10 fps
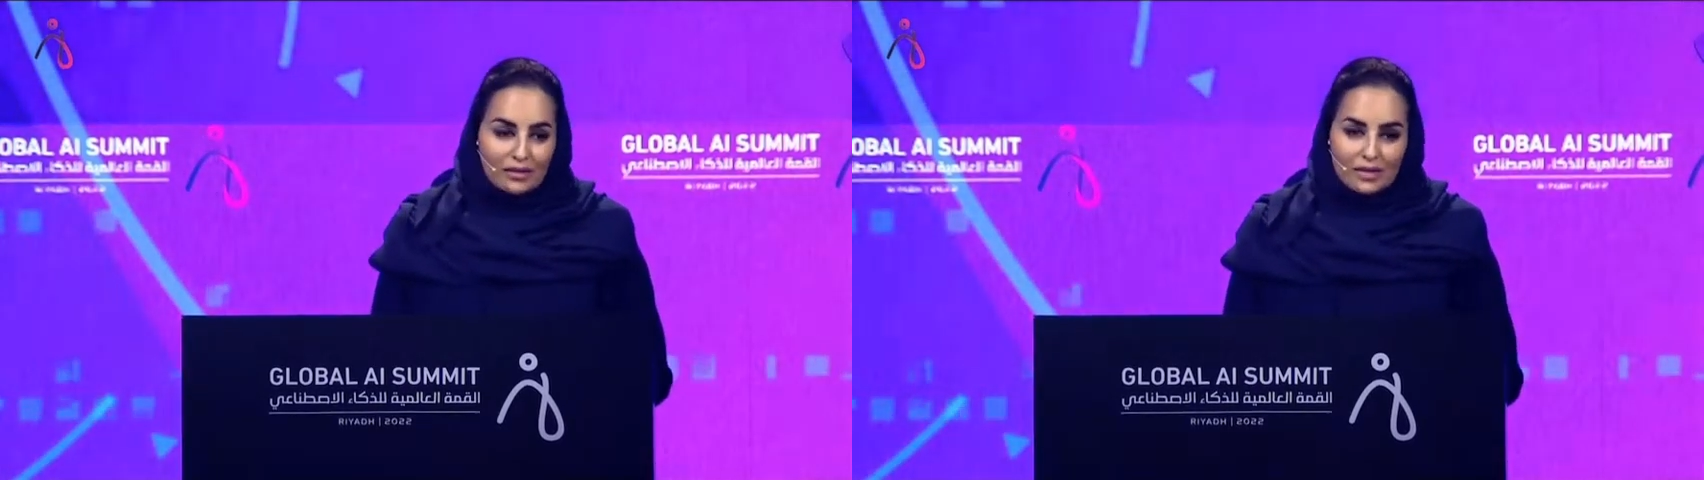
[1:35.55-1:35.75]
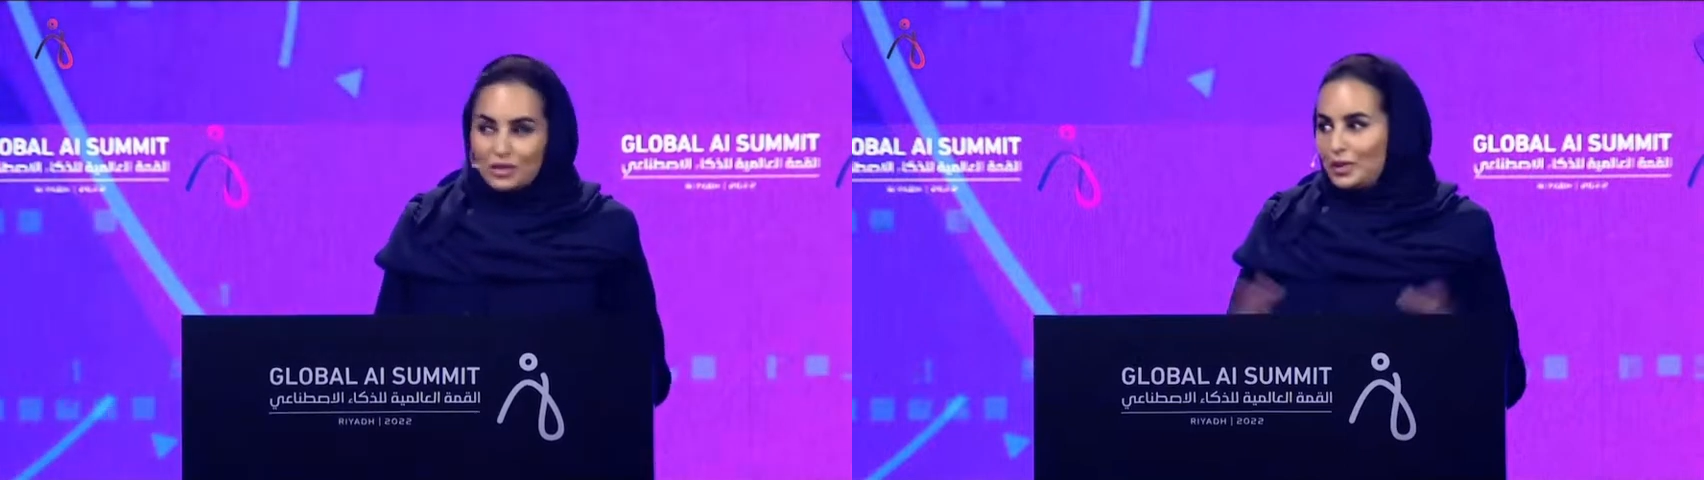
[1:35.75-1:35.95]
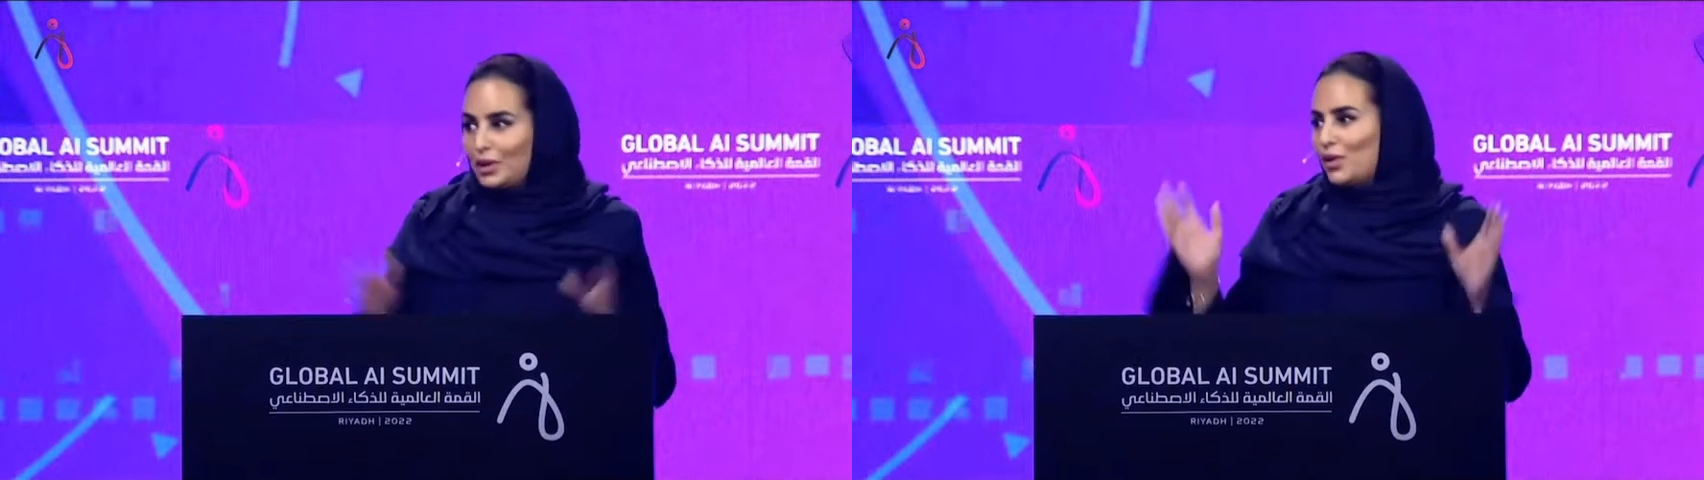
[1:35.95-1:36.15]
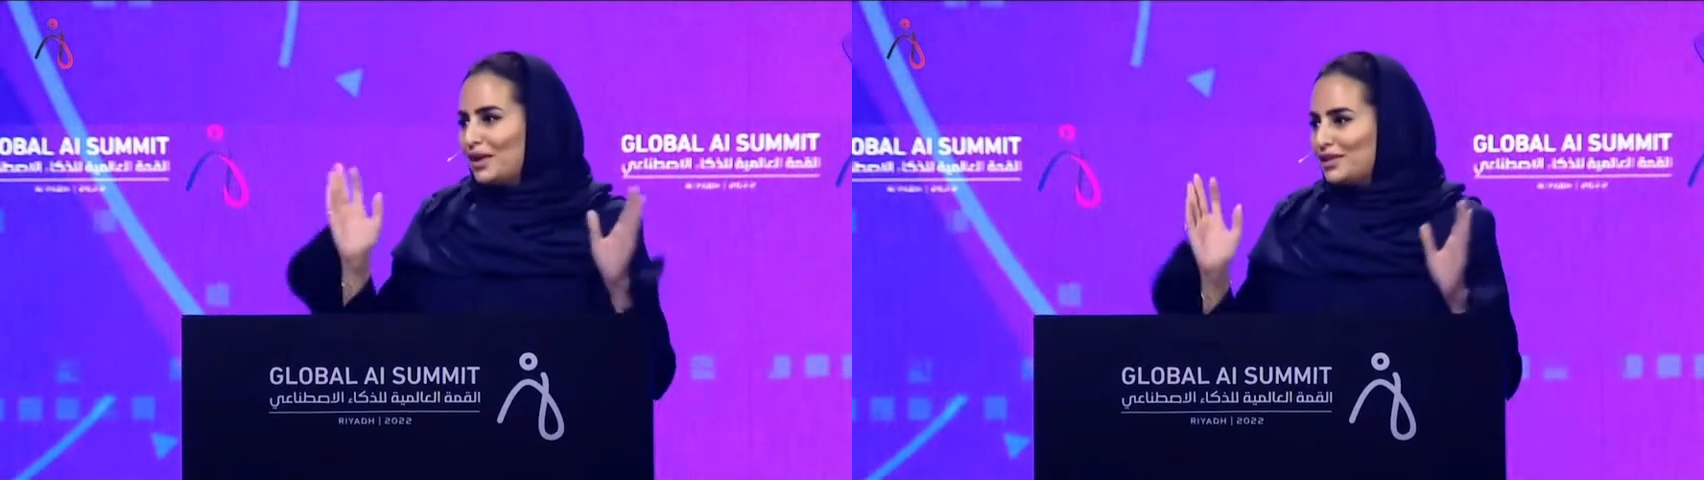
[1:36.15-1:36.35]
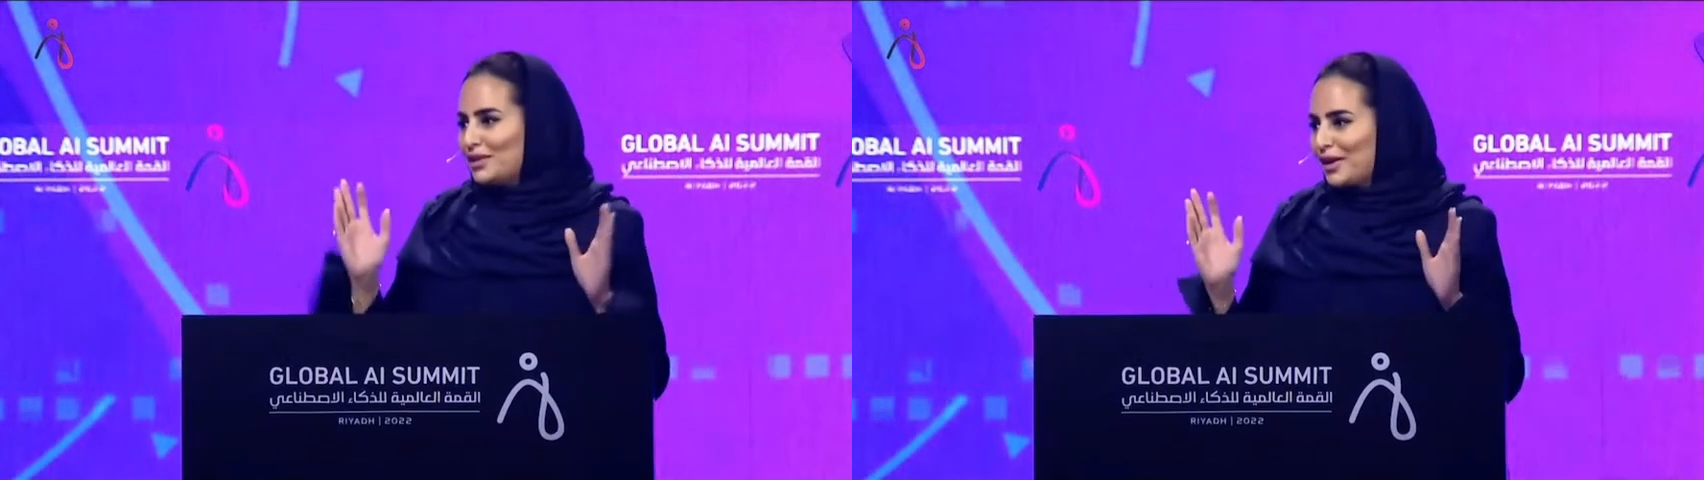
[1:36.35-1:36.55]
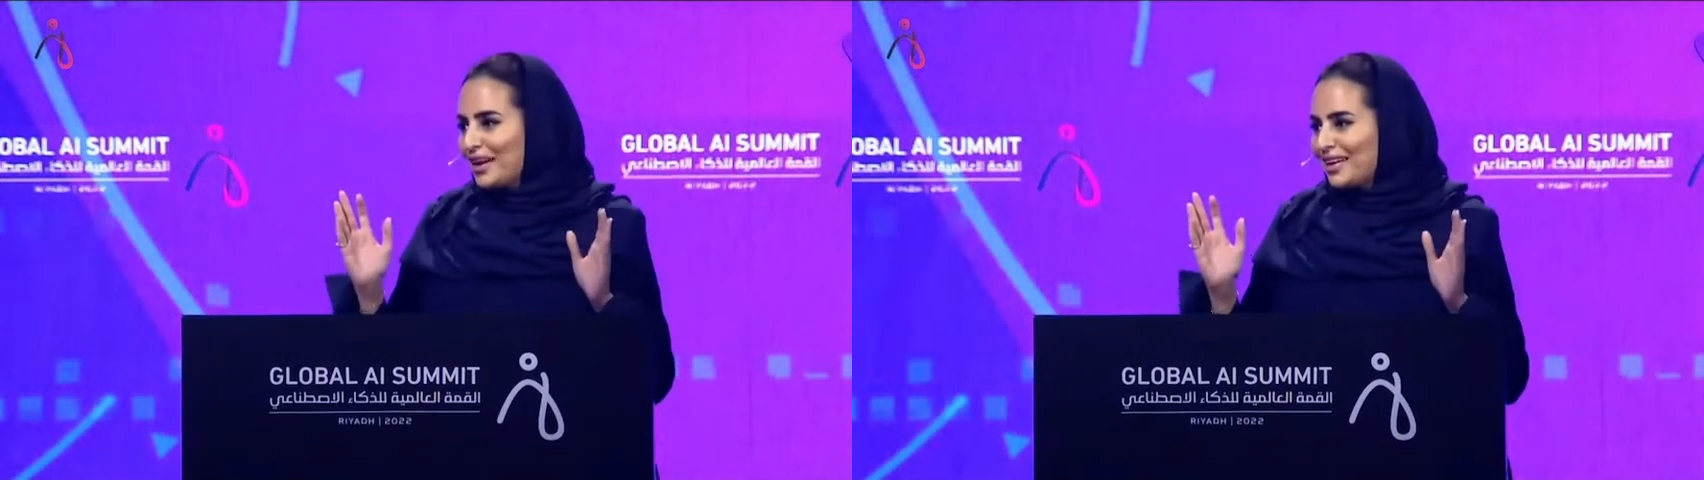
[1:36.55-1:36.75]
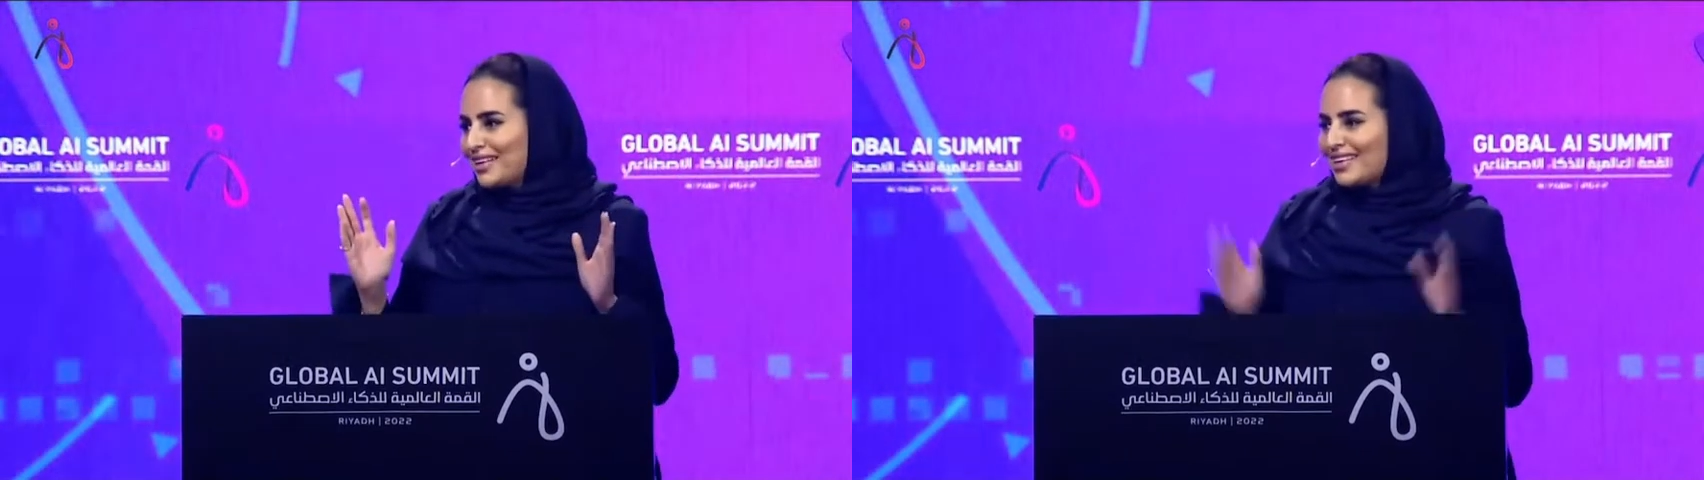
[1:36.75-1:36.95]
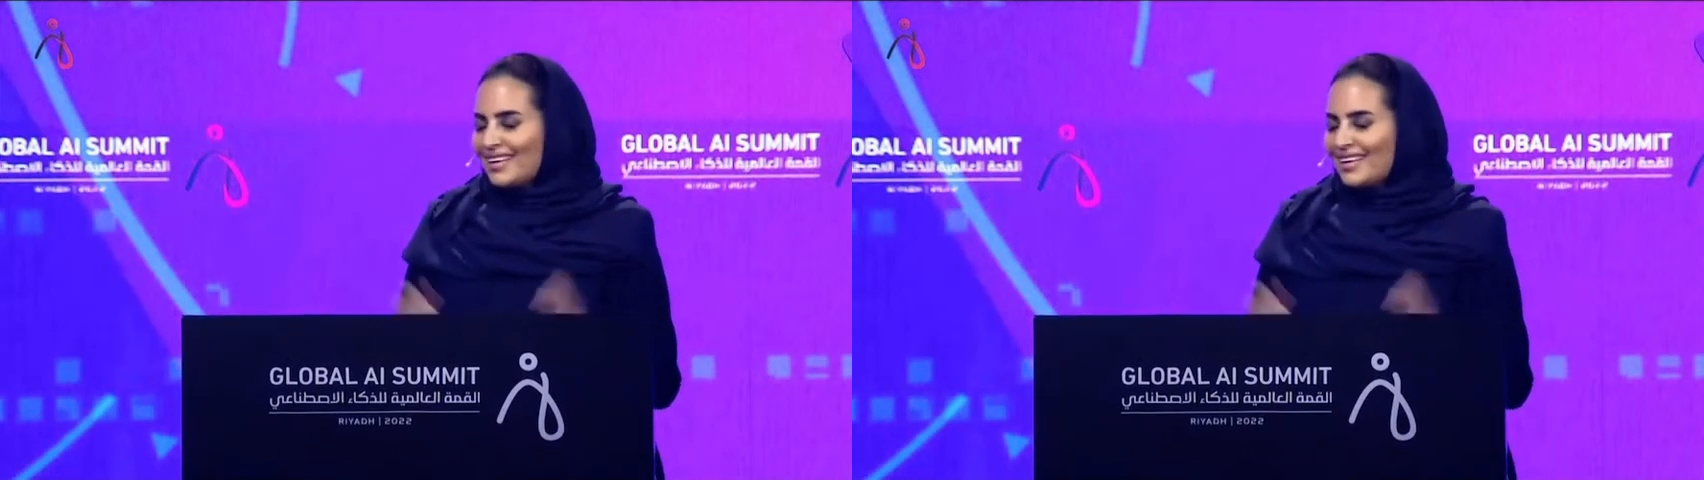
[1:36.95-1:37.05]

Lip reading: is bewildering.